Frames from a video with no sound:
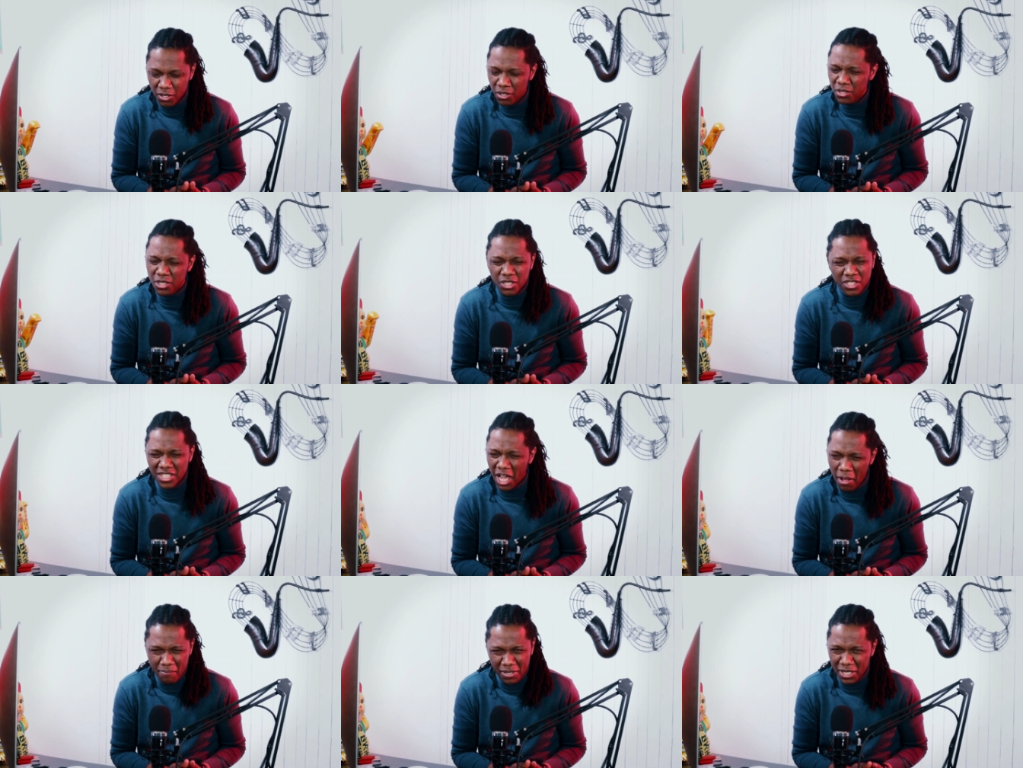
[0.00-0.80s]
You should
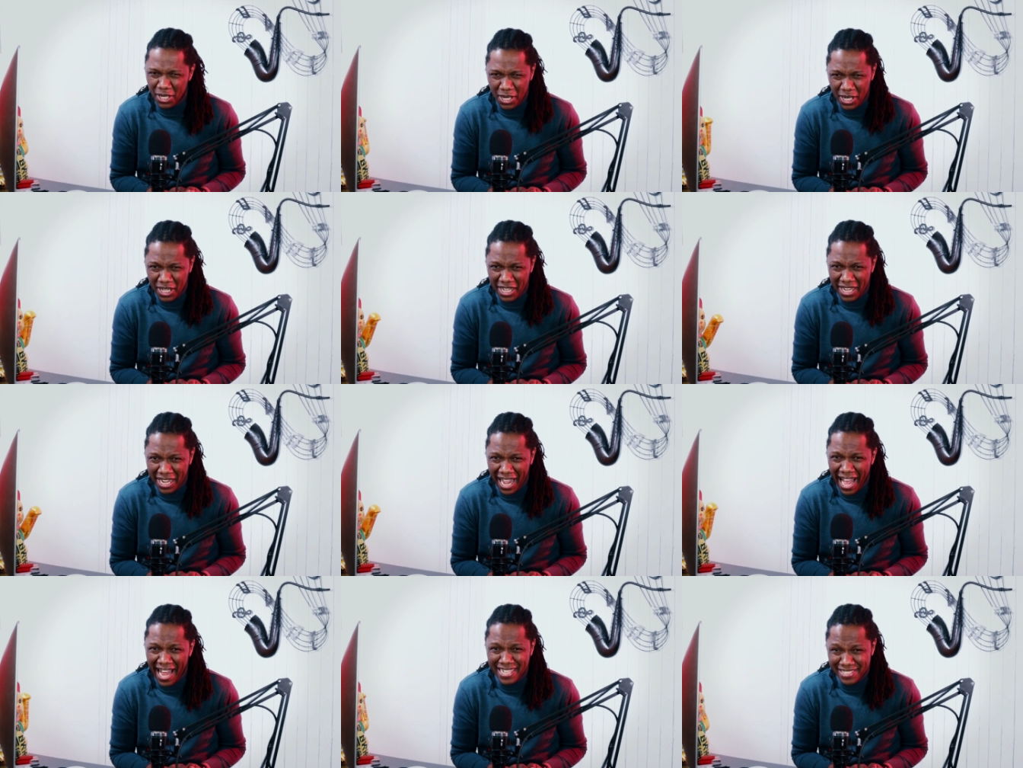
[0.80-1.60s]
not be
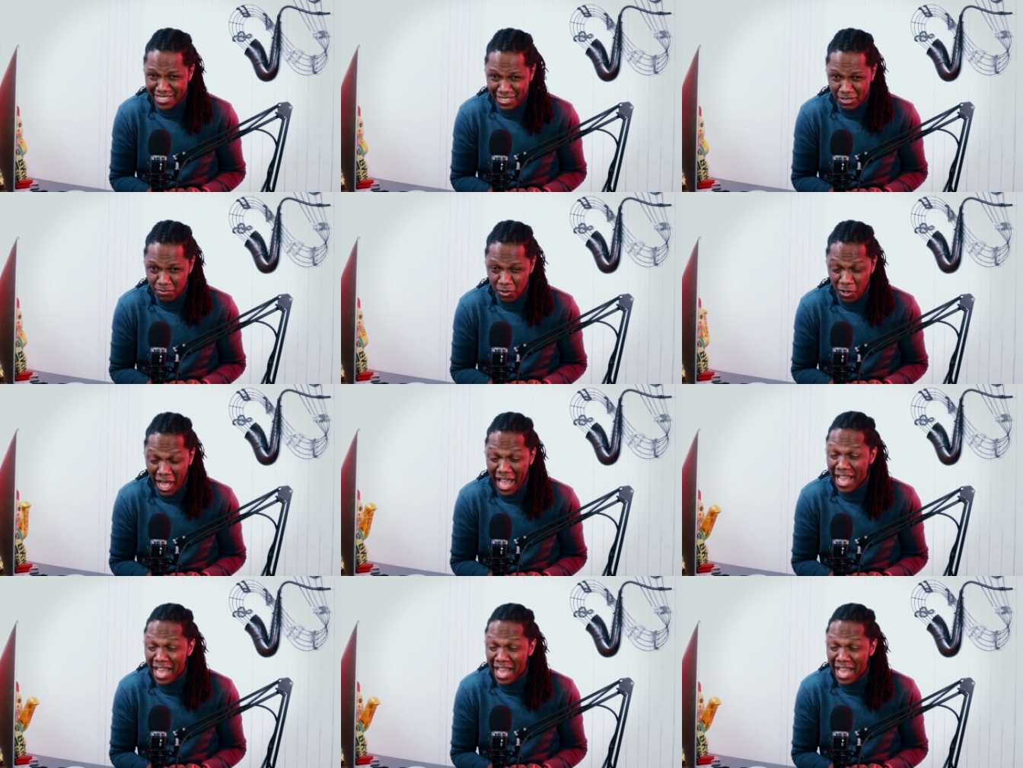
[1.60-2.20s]
learning Altissimo,